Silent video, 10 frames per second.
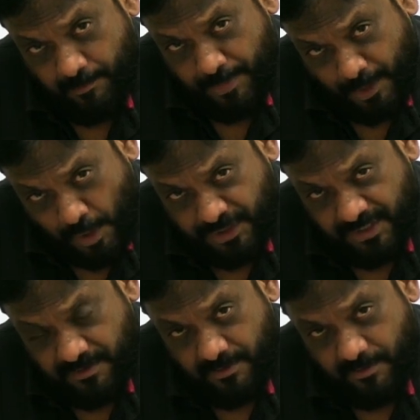
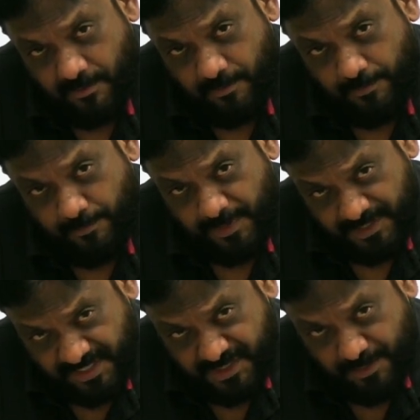because
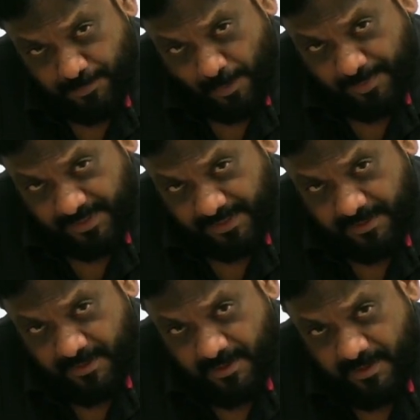pressure is a
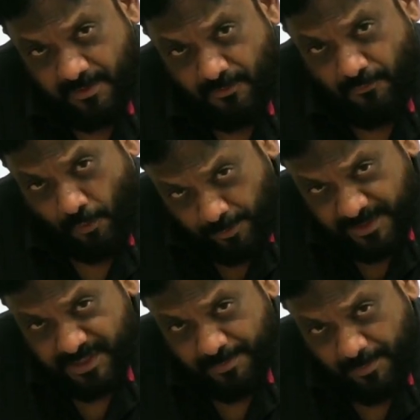property, volume
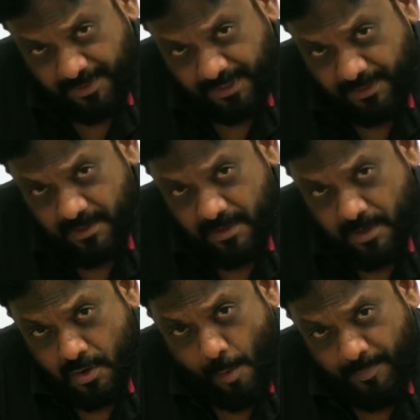is a property,
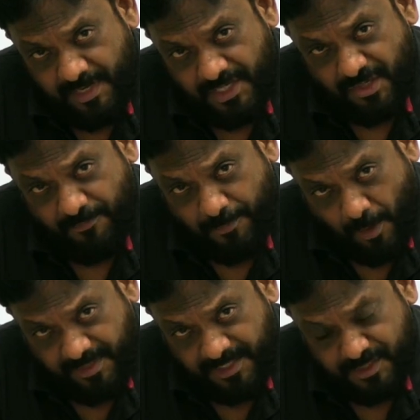combination of
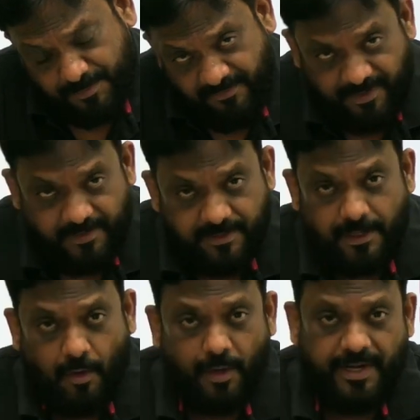properties PV,
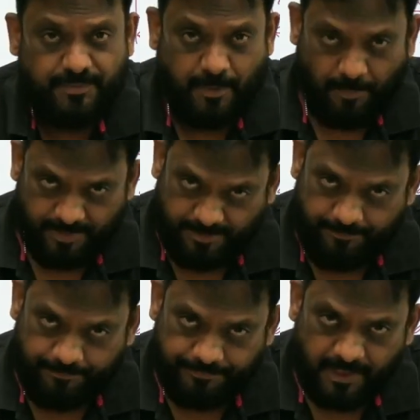they call it as property.
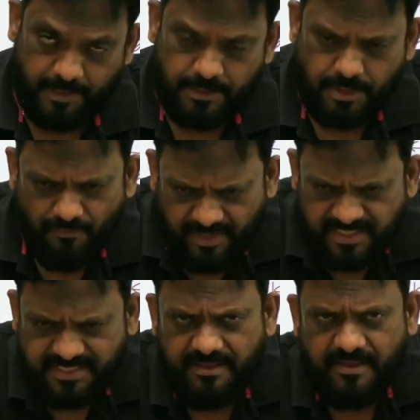Chalo, we'll
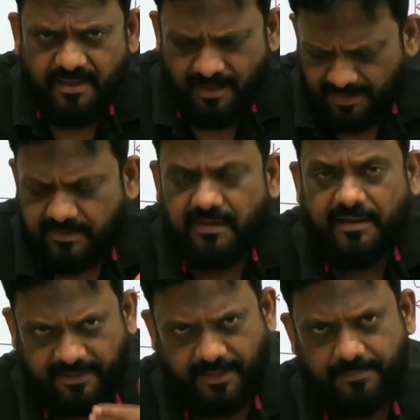see a little
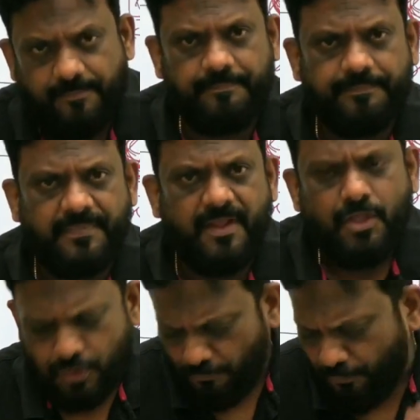later.
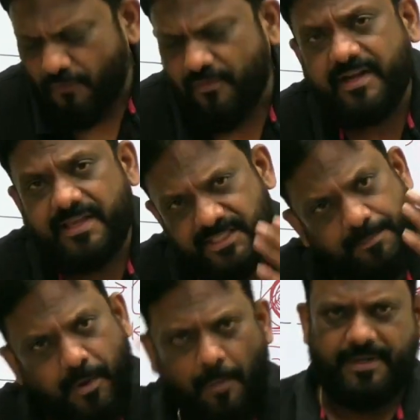So flow work is a
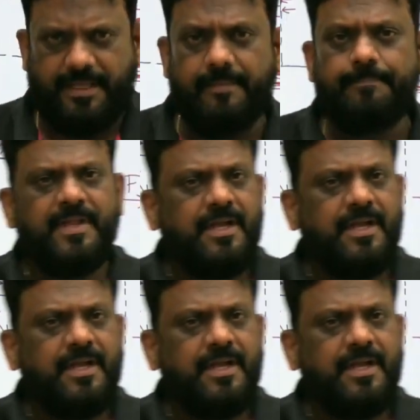property.